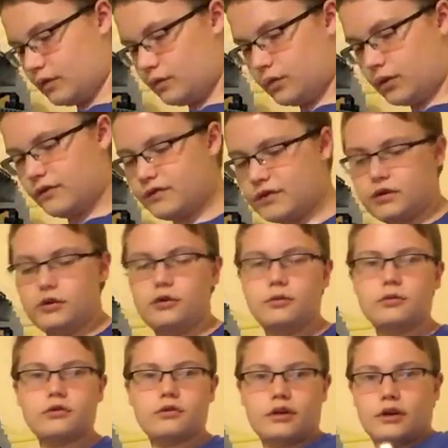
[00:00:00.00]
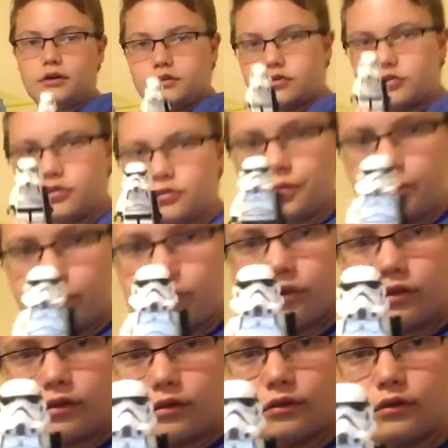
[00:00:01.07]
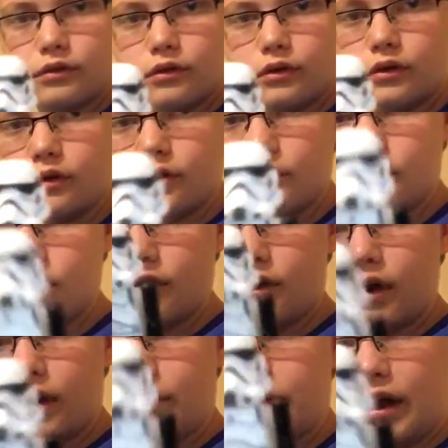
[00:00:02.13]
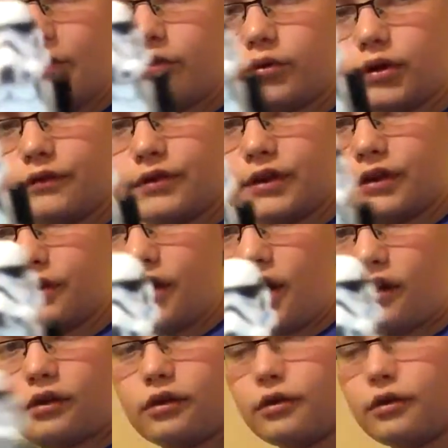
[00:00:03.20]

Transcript: the newer style troopers. I only have one of these guys,